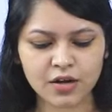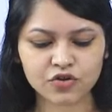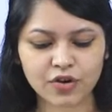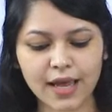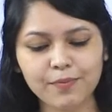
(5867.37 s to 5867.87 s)

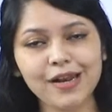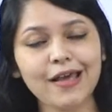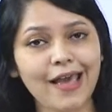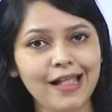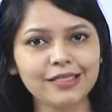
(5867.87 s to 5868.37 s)
tribal
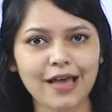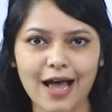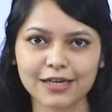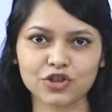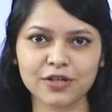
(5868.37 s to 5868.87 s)
health
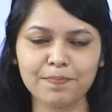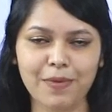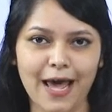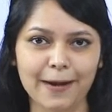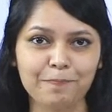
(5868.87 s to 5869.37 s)
action
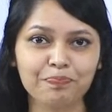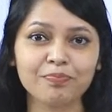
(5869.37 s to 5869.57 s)
plan,